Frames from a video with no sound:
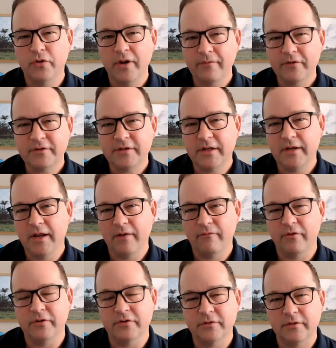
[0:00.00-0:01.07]
say never,
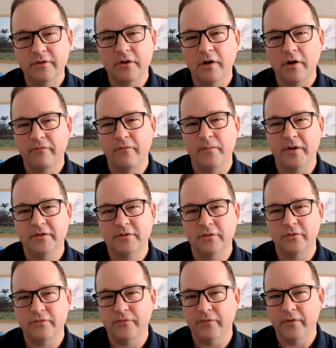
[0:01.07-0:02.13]
and certainly the Gulf of Mexico
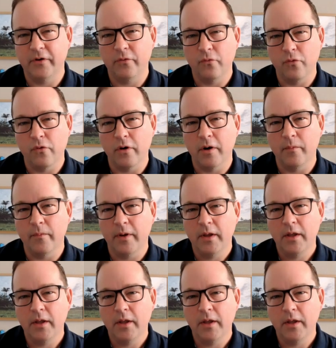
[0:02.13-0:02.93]
is very warm.